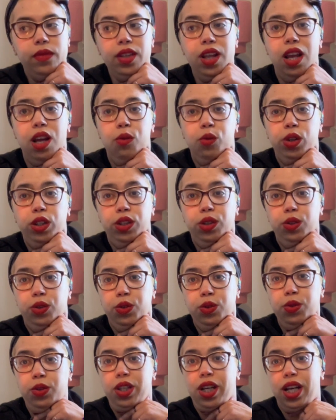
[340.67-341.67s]
And when you
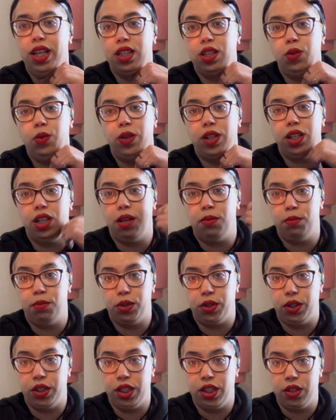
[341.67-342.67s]
do that, you end up
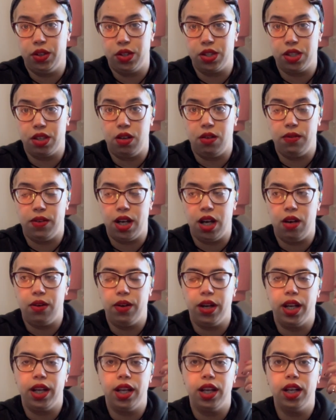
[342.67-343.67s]
burning yourself out,
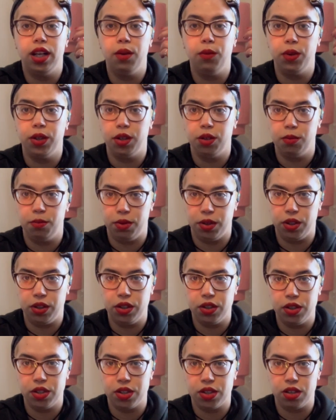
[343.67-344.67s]
right? And then when you burn
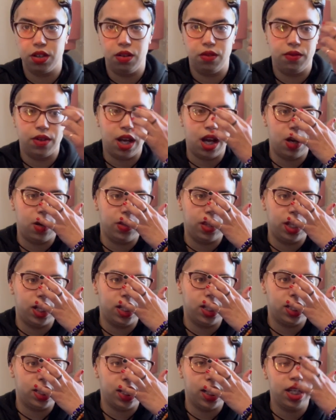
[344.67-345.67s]
yourself out, then
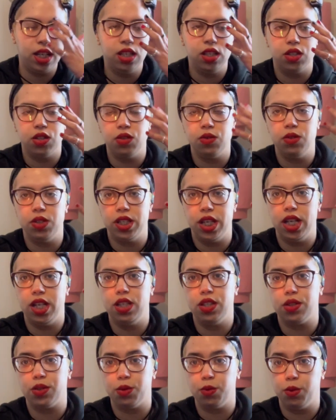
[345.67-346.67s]
it takes you
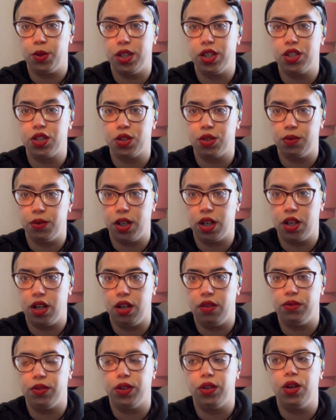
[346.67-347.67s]
days or weeks to
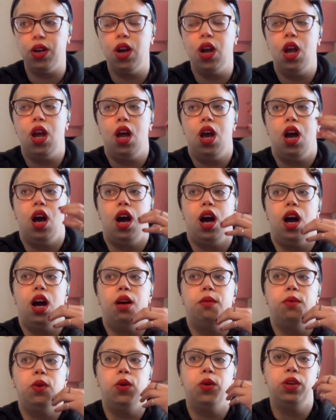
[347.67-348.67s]
recover.
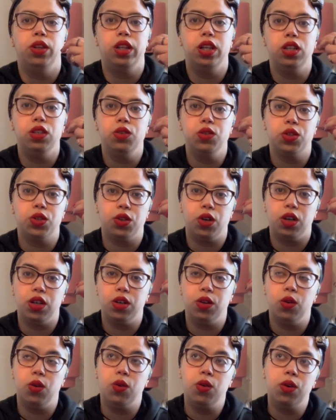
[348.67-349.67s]
Um, or then you
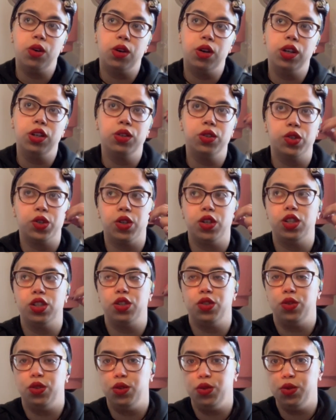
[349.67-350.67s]
start, or you start
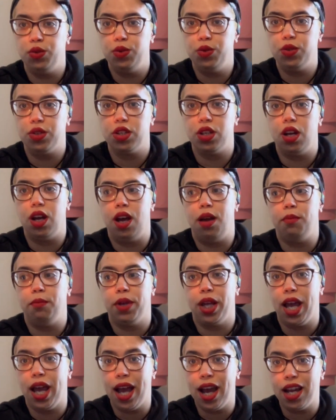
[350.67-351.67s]
to lose um,
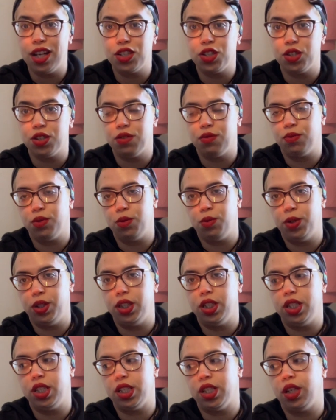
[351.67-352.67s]
passion for what
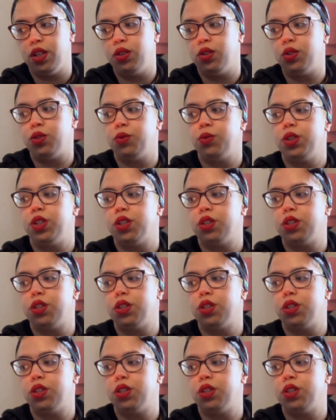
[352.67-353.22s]
it is that you're doing.